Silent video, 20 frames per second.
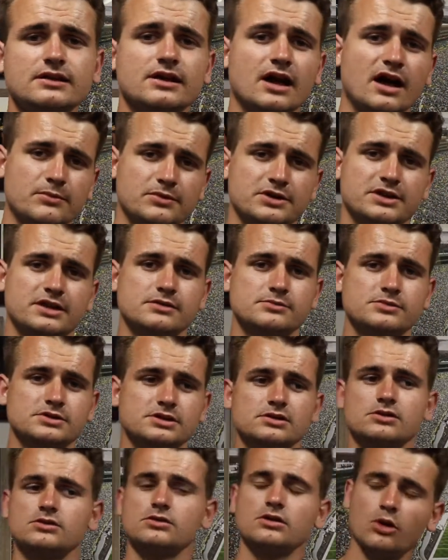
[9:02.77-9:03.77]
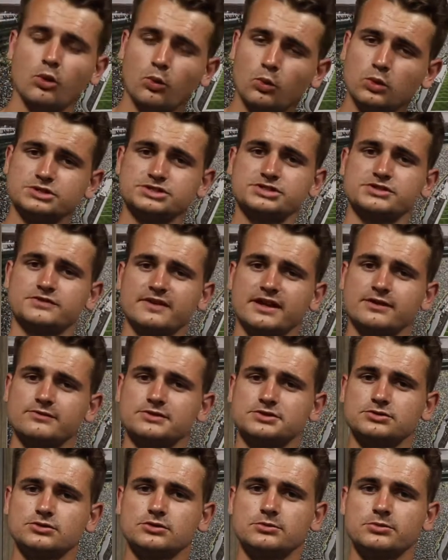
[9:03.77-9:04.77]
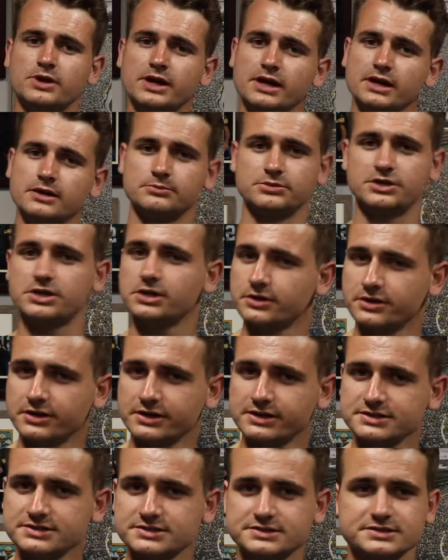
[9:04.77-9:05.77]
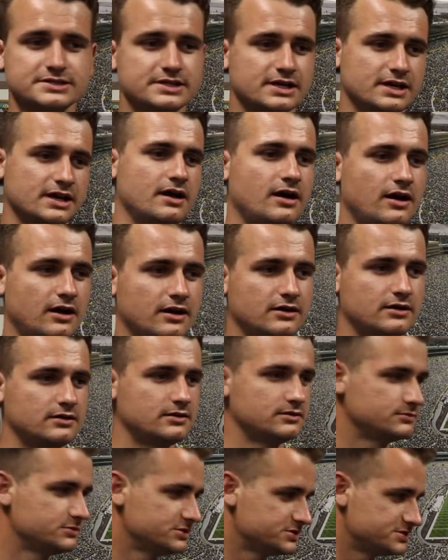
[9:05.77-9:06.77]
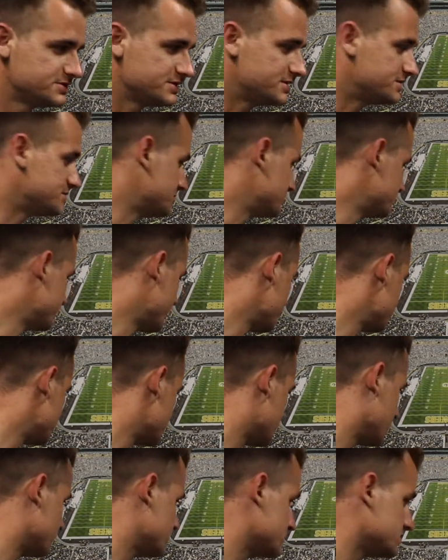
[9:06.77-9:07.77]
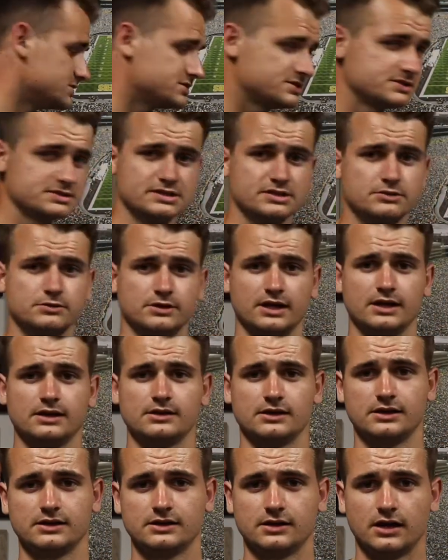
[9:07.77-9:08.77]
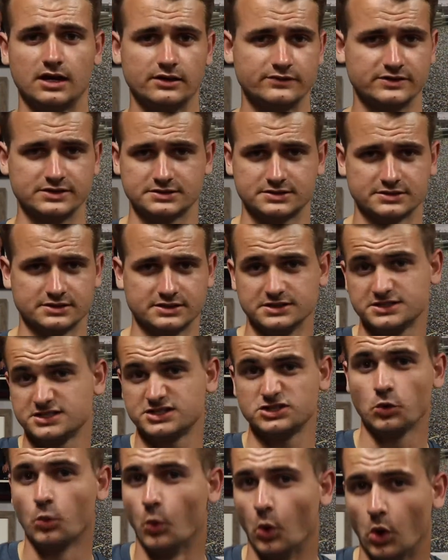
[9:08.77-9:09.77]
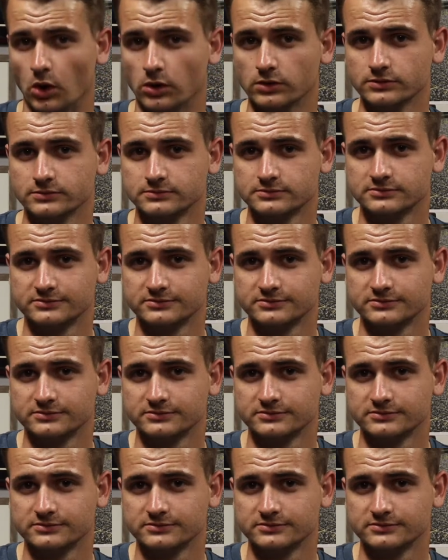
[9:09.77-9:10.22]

Comment down below for what's your favorite tool brand. I'm curious. It might be obvious to see what I like. Obviously, it's DeWalt.